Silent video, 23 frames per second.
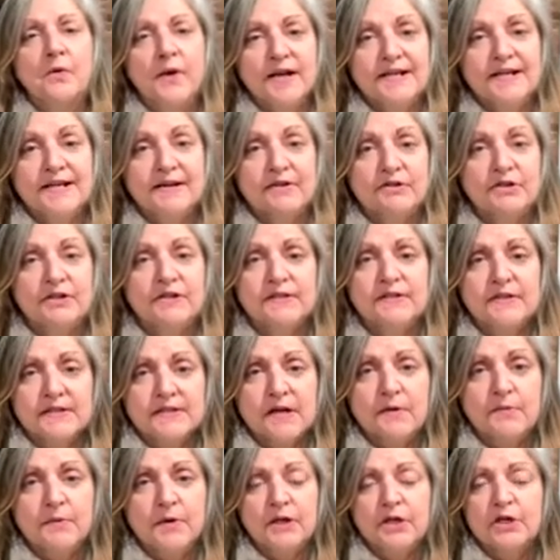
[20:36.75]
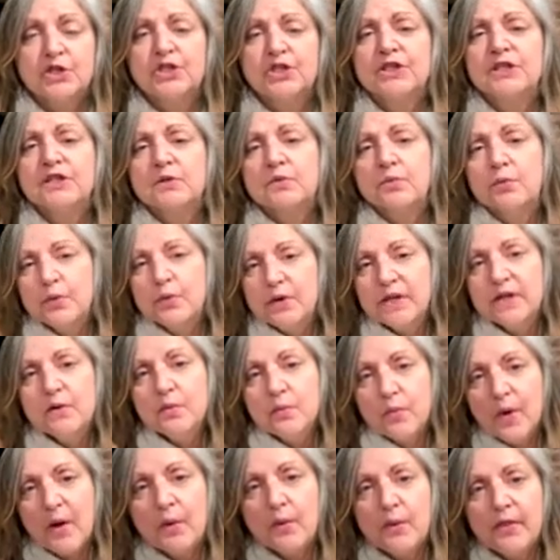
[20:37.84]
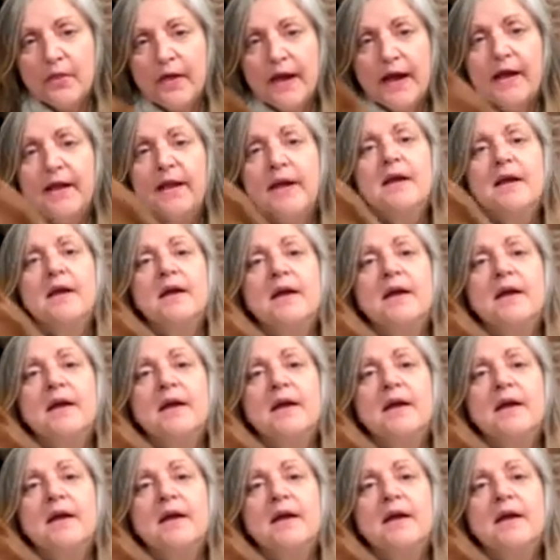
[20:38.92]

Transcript: right down to the stomach. And she did really well with that.